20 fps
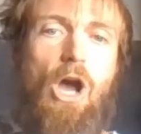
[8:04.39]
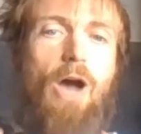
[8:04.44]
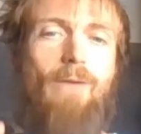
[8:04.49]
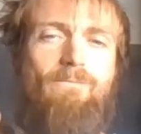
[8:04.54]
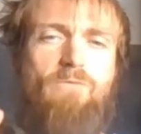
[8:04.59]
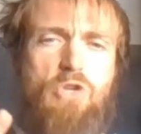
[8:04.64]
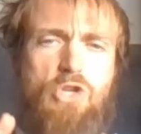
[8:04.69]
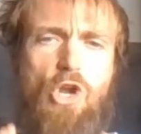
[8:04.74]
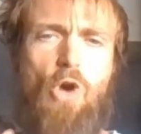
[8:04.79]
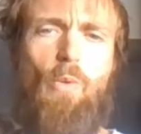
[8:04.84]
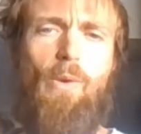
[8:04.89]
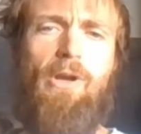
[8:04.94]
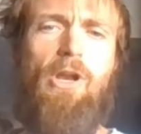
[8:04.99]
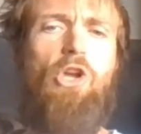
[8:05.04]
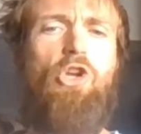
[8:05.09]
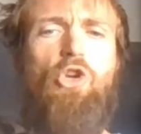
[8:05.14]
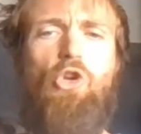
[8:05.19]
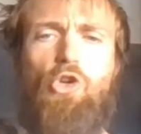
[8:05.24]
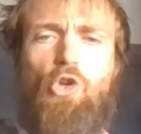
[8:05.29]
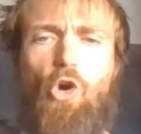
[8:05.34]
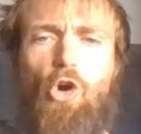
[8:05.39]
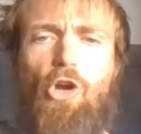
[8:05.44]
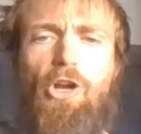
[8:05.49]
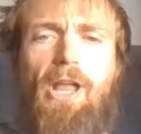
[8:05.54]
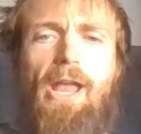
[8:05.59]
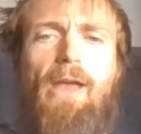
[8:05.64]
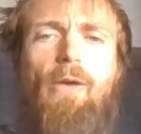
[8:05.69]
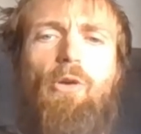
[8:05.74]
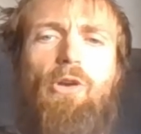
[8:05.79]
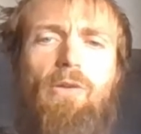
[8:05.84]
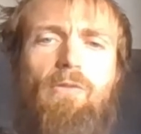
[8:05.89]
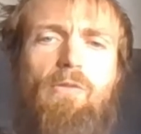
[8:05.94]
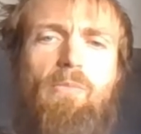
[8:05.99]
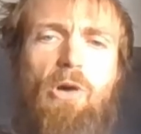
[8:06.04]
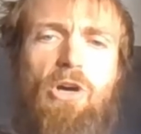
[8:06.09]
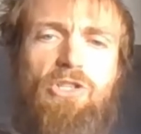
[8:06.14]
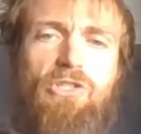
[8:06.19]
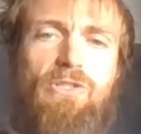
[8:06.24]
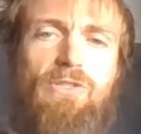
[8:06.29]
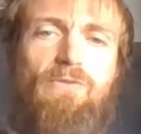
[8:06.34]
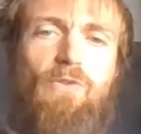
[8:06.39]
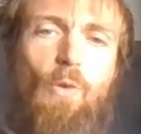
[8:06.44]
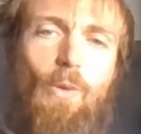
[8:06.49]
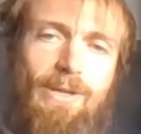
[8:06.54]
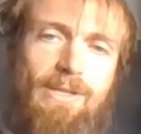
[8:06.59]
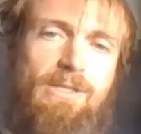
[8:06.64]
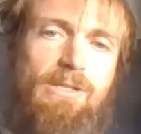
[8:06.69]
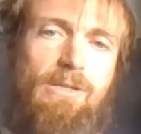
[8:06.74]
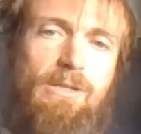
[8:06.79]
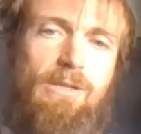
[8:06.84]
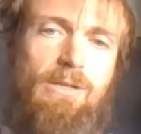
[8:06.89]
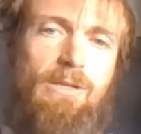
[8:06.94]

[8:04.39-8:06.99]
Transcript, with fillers: of knowing you're not going to hear another person's voice.